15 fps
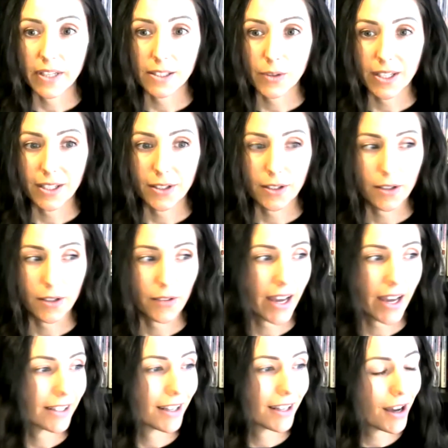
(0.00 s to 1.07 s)
So I need to do
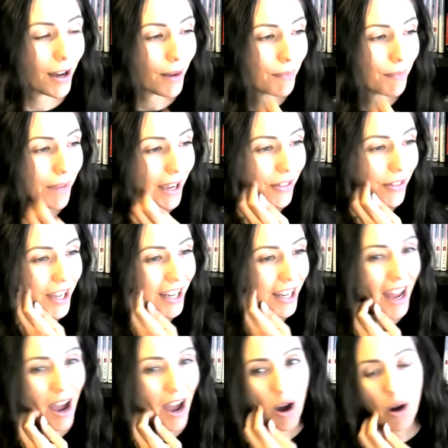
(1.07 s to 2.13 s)
that. And
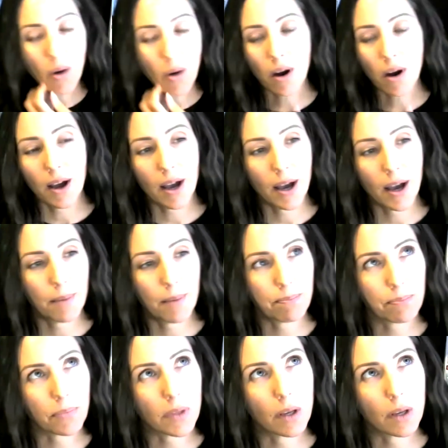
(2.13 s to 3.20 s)

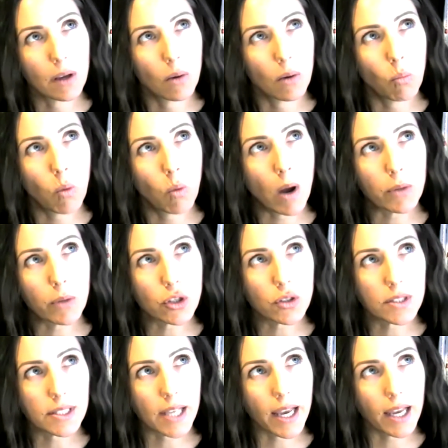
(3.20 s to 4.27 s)
then what would you
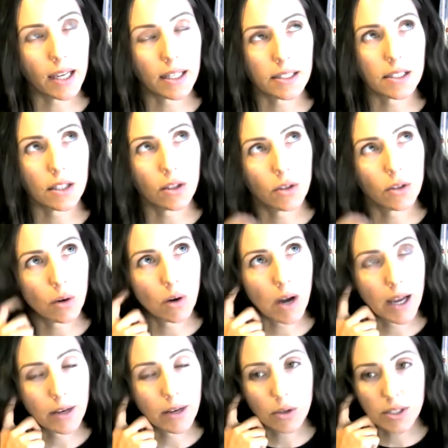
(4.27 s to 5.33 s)
say? Because,
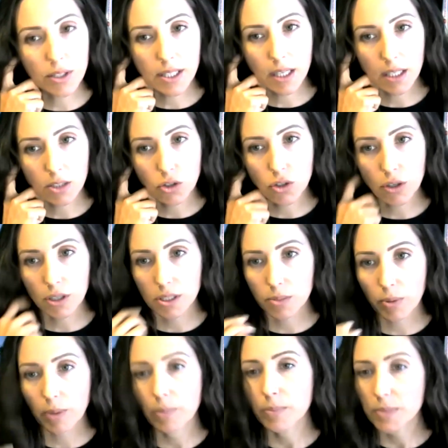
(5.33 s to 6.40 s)
I noticed the insurance
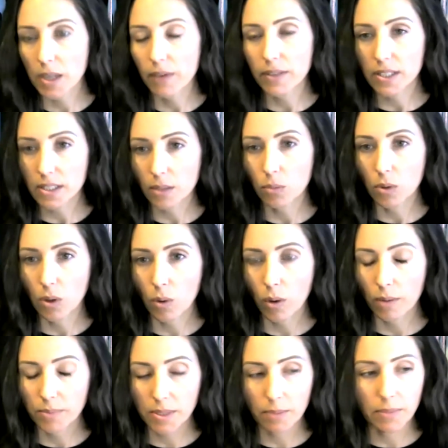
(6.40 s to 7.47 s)
premiums obviously will go
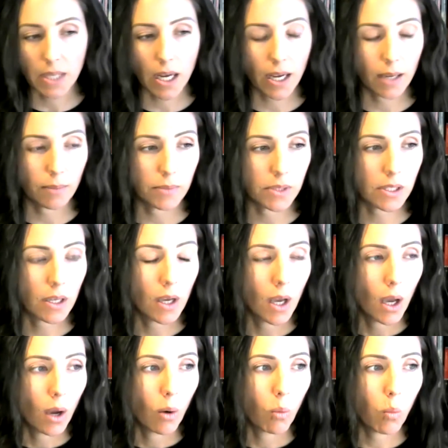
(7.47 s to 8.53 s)
up sometimes.
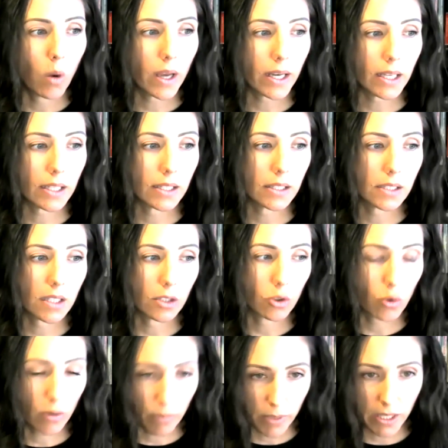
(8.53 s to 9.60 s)
What is
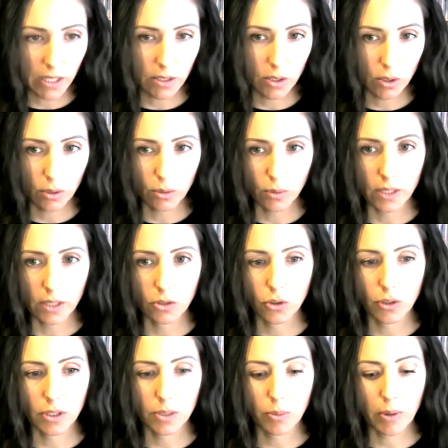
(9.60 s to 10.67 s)
contributing to
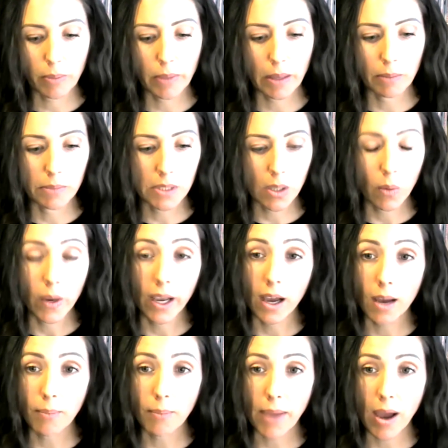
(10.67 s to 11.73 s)
insurance premiums going
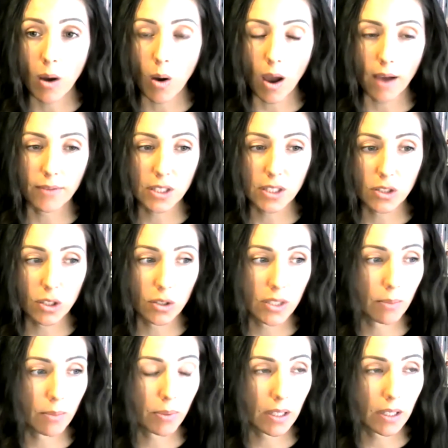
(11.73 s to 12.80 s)
up? How often do you
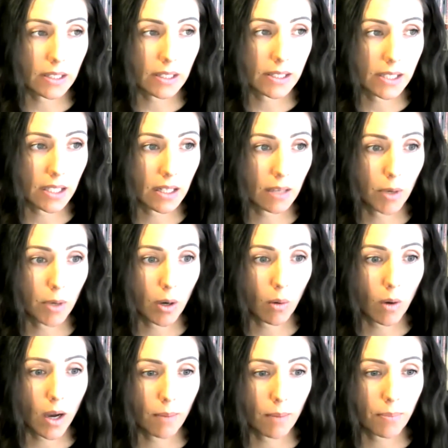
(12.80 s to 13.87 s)
typically see them go
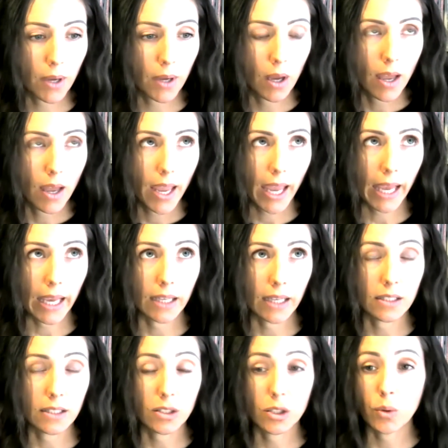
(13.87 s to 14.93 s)
up?
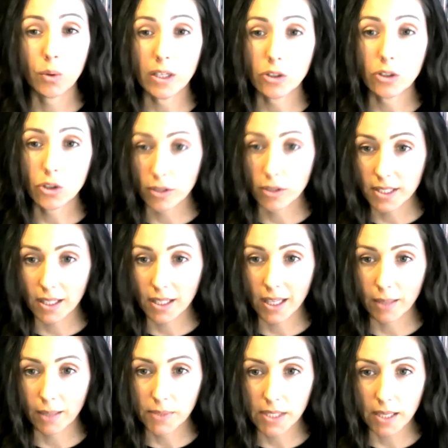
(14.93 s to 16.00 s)
And do insurance
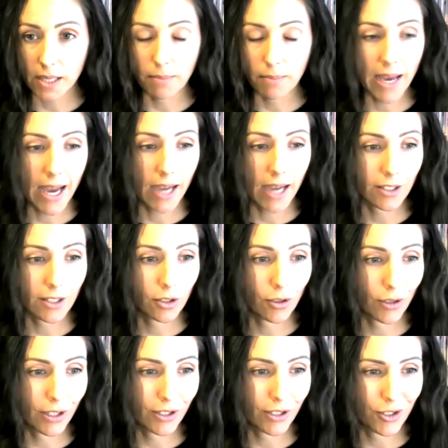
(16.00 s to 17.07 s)
claims impact
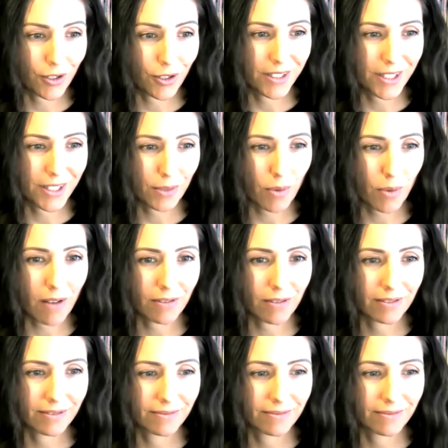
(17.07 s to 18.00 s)
your insurance as well?